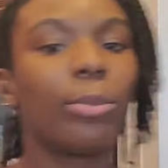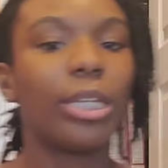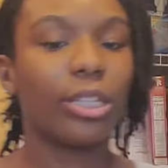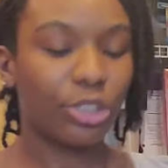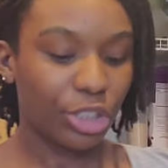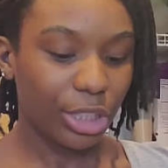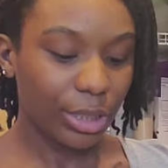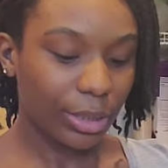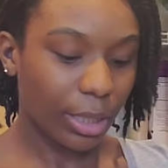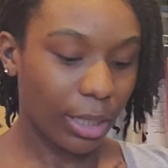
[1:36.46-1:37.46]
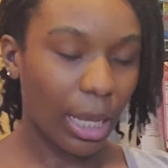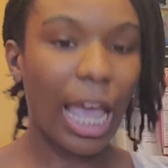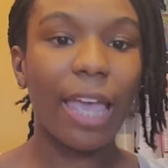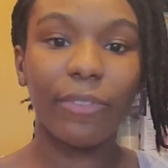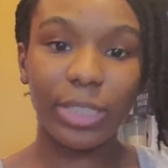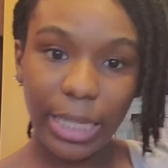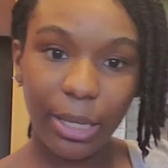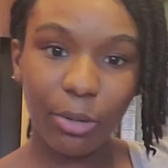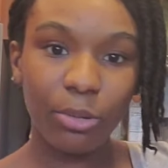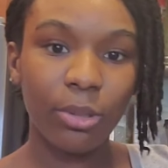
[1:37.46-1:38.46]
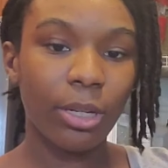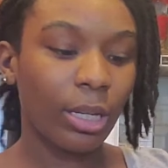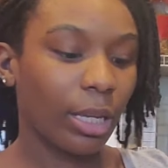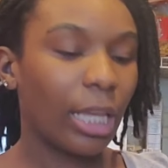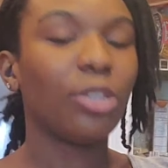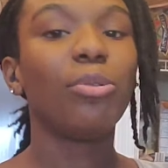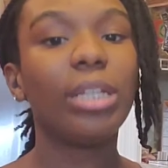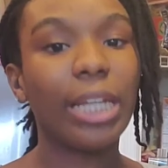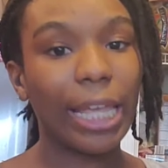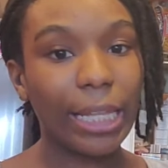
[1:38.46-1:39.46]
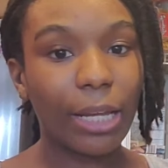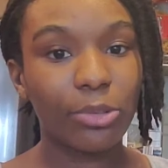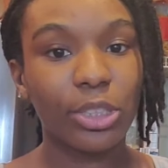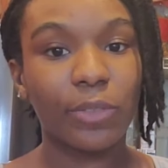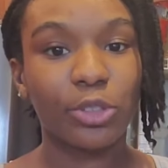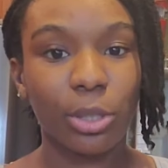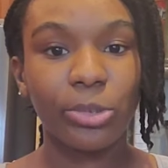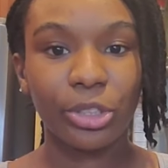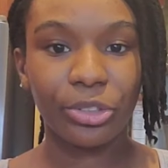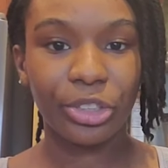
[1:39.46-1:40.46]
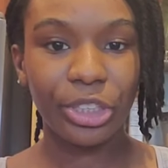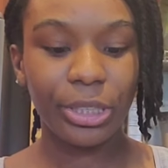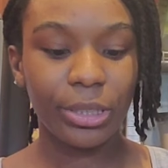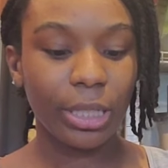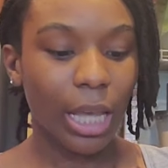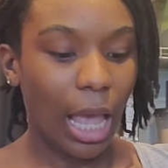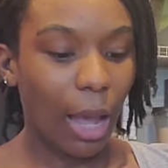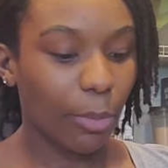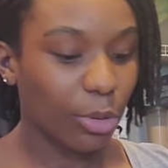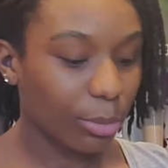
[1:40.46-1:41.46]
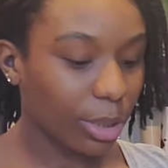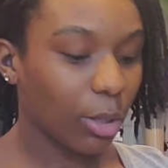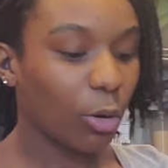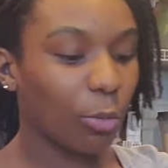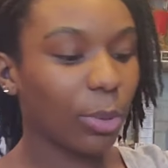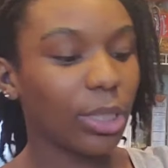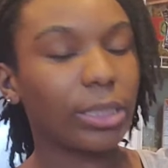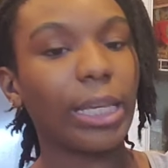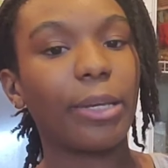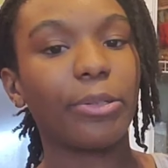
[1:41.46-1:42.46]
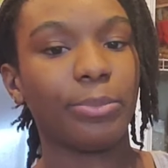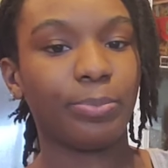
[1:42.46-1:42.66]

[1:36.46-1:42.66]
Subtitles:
get the cheese. I have a scale. You need 8 ounces of sharp cheddar cheese. I would normally open the scale,